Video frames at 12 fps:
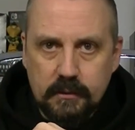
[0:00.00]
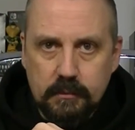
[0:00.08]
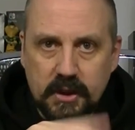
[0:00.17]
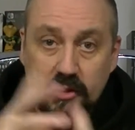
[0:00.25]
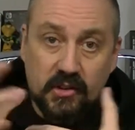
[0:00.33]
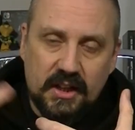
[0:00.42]

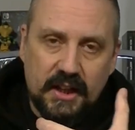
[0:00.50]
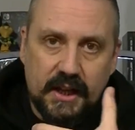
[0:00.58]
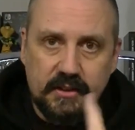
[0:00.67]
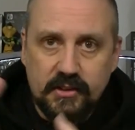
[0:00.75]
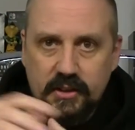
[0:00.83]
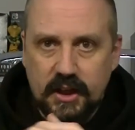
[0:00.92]
because I'd
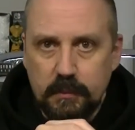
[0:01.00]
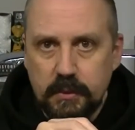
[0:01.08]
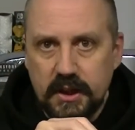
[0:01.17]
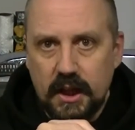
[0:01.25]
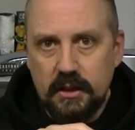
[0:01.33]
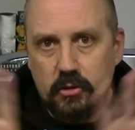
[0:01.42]
like to keep
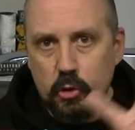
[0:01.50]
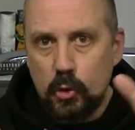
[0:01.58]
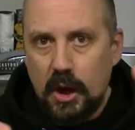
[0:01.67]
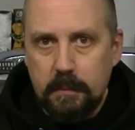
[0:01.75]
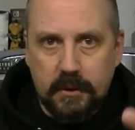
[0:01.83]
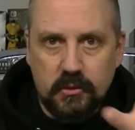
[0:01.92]
it at
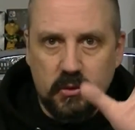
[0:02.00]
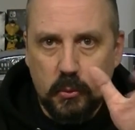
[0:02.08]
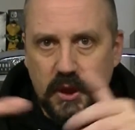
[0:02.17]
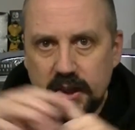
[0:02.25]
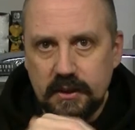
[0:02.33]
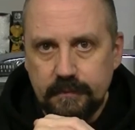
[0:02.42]
2 uploads a
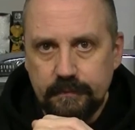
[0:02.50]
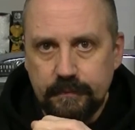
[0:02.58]
week.